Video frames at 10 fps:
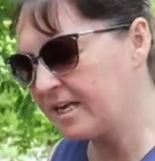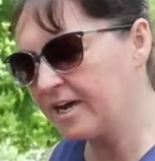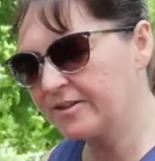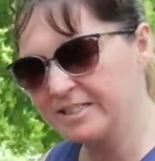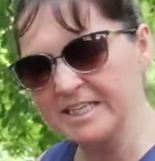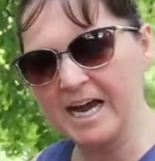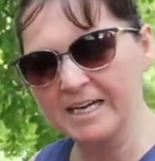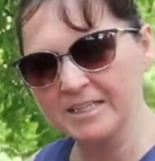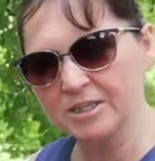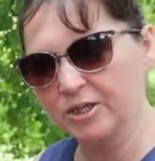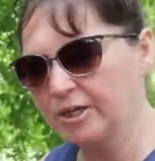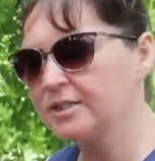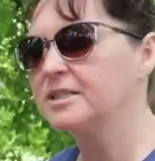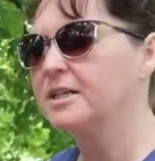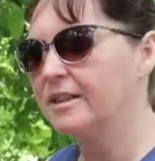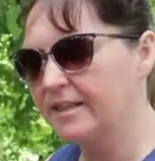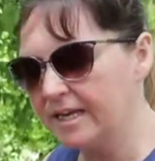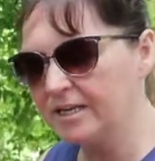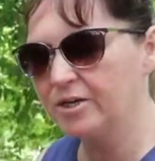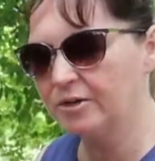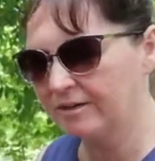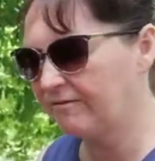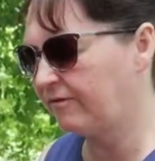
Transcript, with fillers: the other side is cooked, then you can